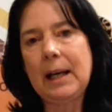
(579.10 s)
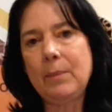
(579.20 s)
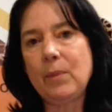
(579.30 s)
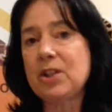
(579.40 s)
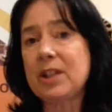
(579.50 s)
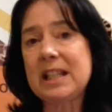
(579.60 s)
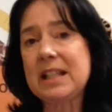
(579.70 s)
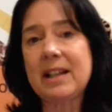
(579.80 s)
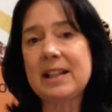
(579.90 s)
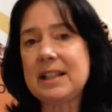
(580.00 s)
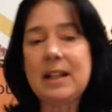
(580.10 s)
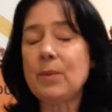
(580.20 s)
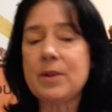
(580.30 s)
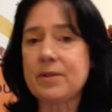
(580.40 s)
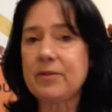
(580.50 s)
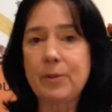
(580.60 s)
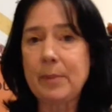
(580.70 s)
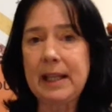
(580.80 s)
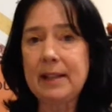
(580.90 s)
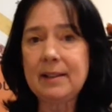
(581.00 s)
which I decided it wasn't for
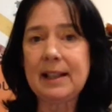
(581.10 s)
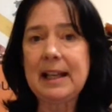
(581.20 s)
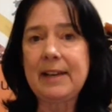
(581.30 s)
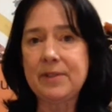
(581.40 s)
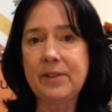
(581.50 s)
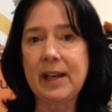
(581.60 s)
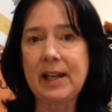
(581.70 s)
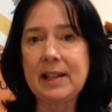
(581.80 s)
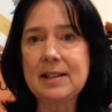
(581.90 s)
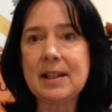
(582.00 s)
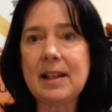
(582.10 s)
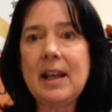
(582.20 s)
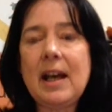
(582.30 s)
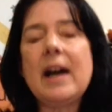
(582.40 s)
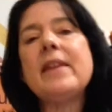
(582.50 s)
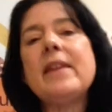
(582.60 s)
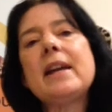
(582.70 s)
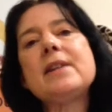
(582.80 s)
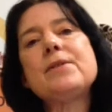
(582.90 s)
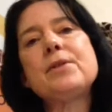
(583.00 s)
me. I left that. And then
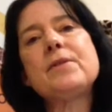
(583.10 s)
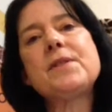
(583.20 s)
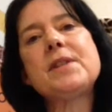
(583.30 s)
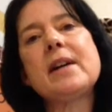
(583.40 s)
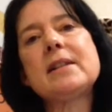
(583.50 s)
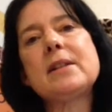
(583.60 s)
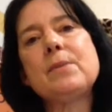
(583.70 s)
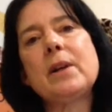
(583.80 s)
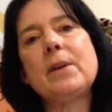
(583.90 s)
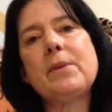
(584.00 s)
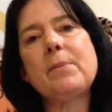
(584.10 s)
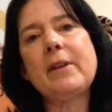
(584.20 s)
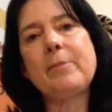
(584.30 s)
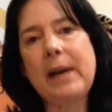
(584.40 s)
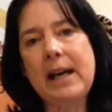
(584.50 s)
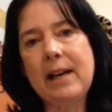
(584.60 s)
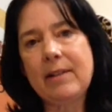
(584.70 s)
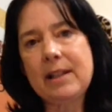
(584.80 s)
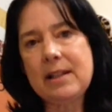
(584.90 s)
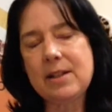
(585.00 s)
I sort of started work with my
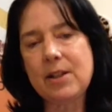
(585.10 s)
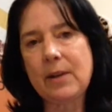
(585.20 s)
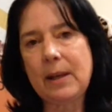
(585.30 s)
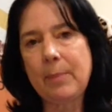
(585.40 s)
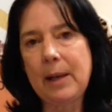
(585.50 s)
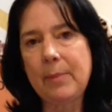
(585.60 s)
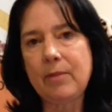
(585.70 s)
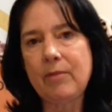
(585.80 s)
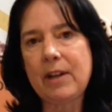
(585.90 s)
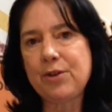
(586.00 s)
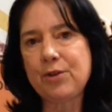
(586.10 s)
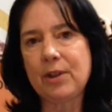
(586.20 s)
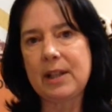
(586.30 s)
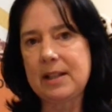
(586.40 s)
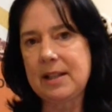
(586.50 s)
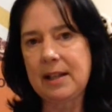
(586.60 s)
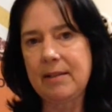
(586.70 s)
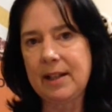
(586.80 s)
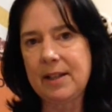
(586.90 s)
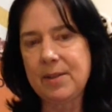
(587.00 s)
parents doing pub and restaurant
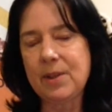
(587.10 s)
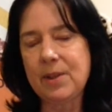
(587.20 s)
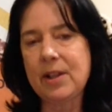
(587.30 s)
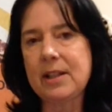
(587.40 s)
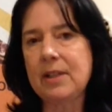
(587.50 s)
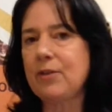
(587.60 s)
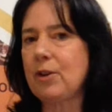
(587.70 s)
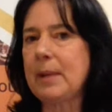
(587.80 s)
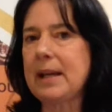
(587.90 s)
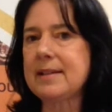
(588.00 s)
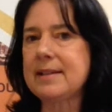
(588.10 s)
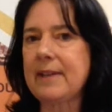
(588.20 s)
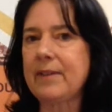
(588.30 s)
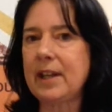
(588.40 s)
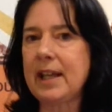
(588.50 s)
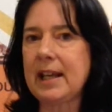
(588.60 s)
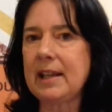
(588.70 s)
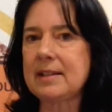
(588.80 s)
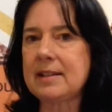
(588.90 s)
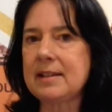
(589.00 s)
interiors, which I did for about 7
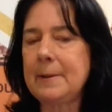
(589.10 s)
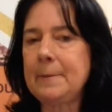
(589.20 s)
years.